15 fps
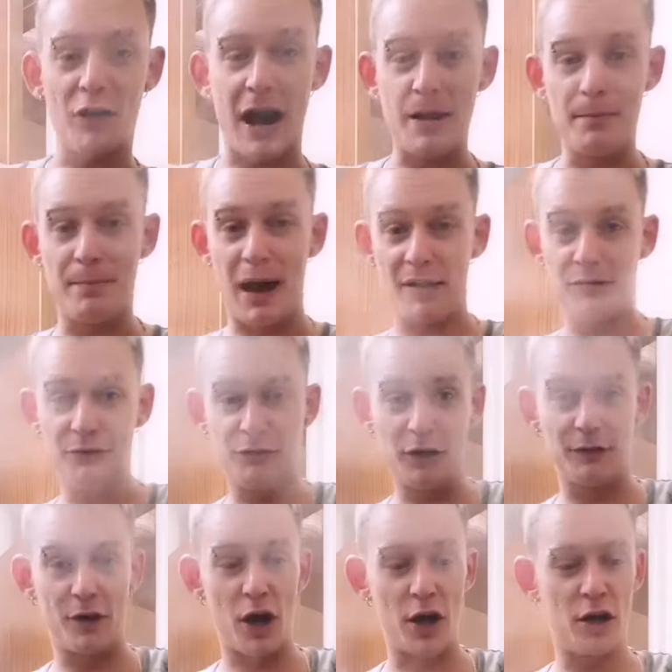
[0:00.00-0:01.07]
that, I've got a
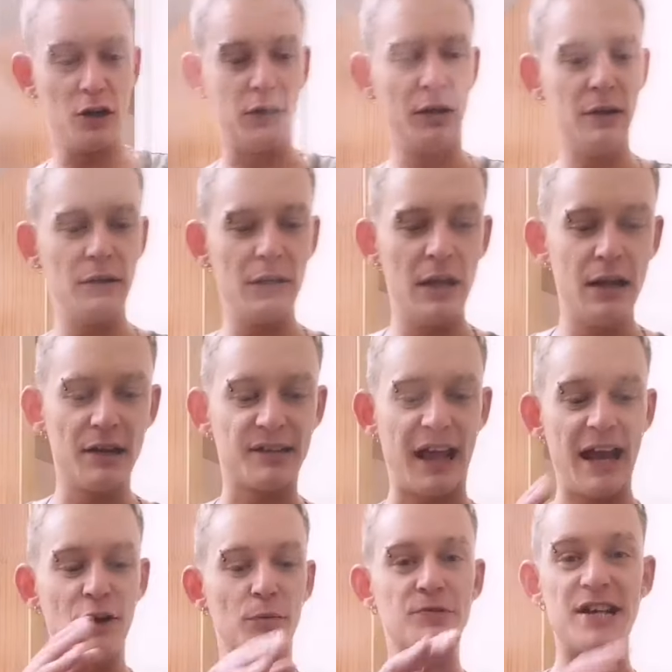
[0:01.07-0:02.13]
frying pan full of
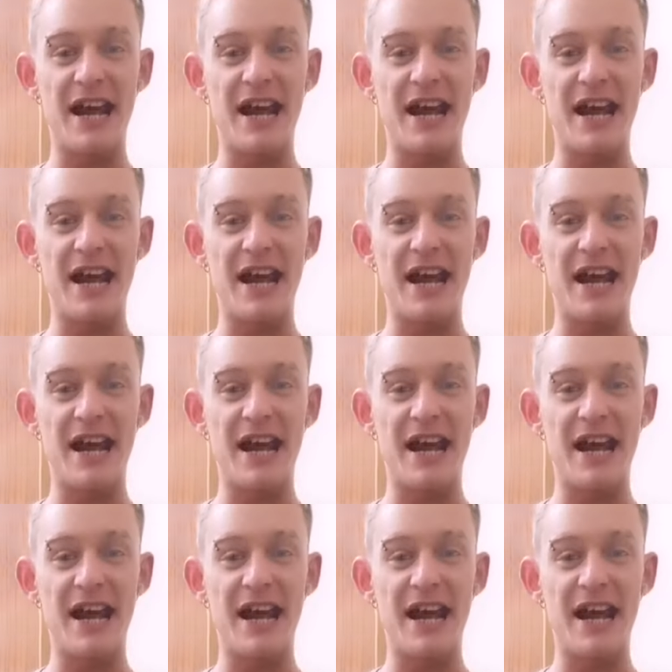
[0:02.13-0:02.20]
oil.